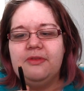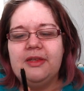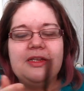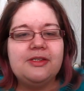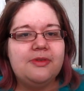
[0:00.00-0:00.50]

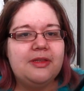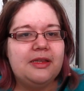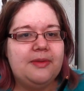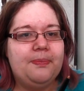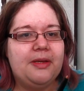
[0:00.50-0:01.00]
well, at least with the
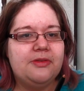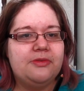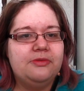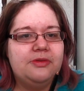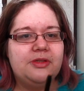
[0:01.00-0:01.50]
lip
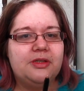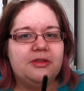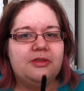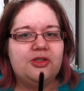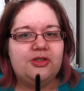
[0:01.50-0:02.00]
pencils, you
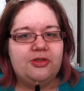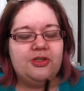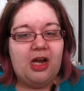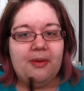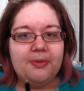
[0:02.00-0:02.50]
can
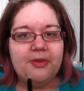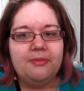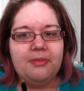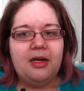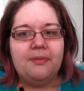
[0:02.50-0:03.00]
sharpen
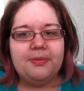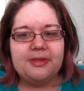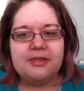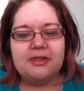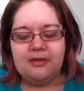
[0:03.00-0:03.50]
them up
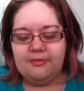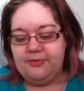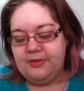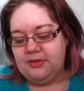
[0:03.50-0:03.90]
and stuff,